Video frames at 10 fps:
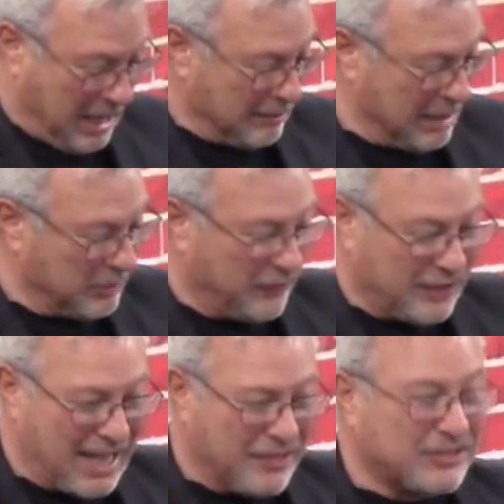All right, well, if you
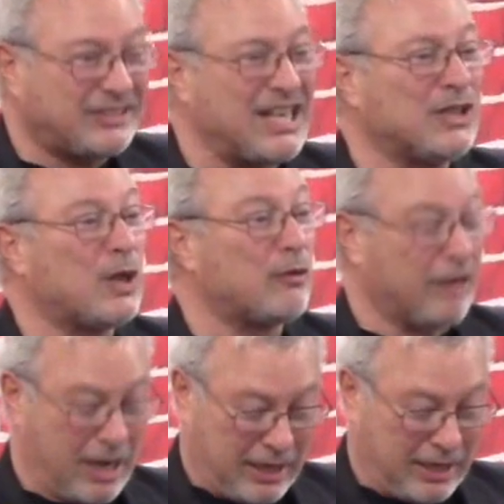like the single
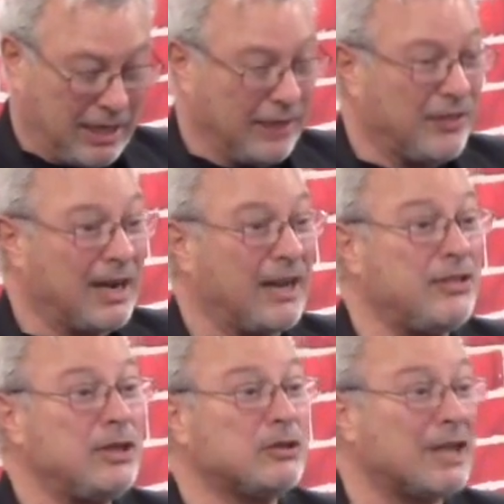overhand knot, then I
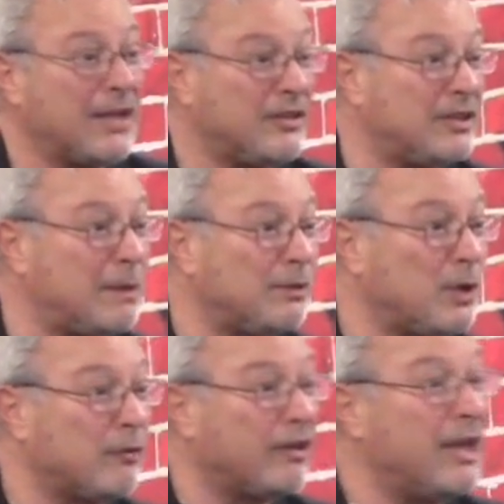think you'd like the double
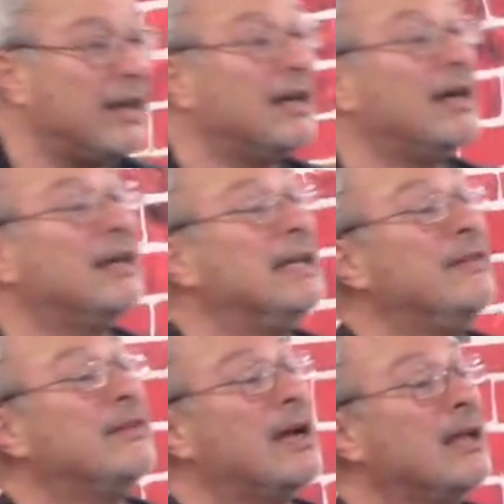overhand knot
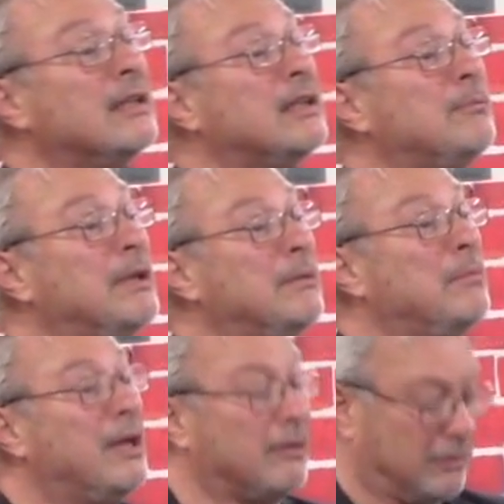even a little bit
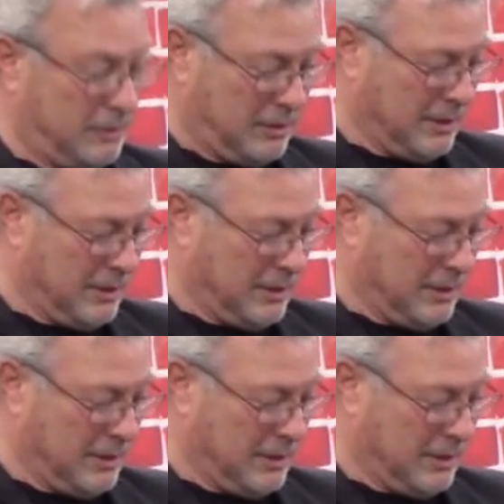better.